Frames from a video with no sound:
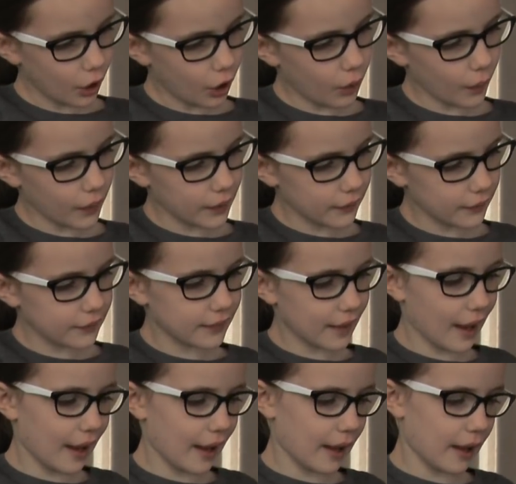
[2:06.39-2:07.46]
Oh, and this is
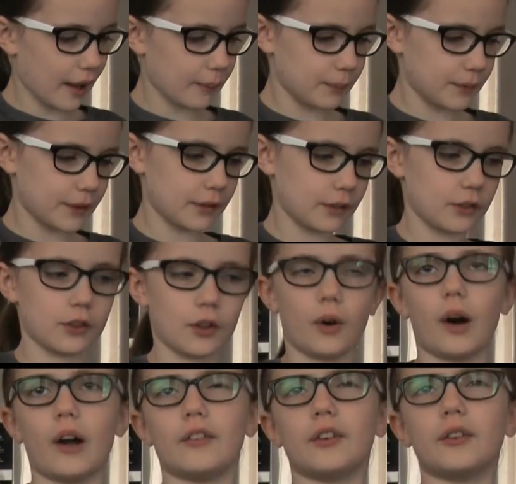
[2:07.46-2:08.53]
Epsom
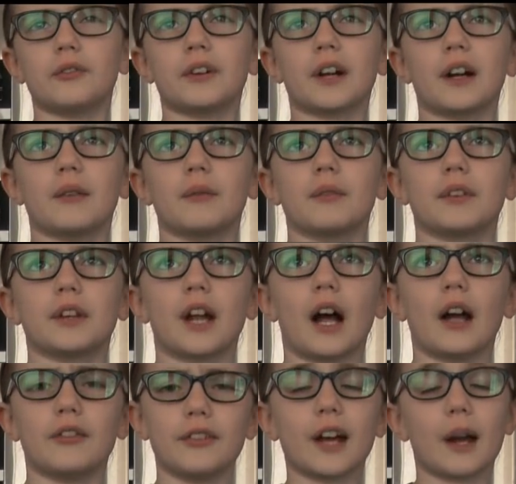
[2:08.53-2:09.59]
salt. I think
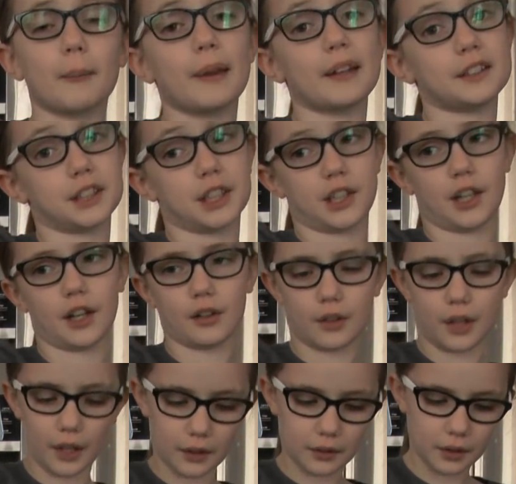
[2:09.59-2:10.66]
I mentioned salt.
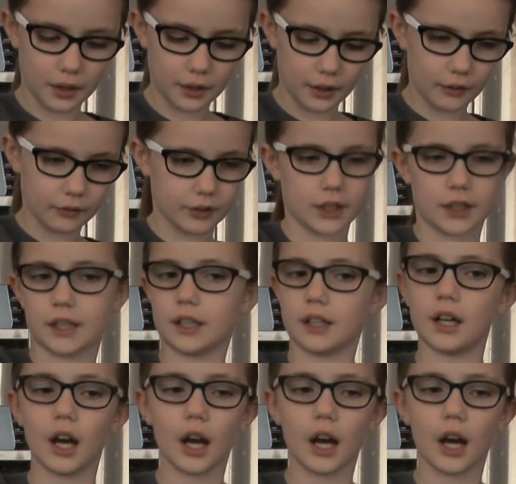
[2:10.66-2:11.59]
Okay, I think I did.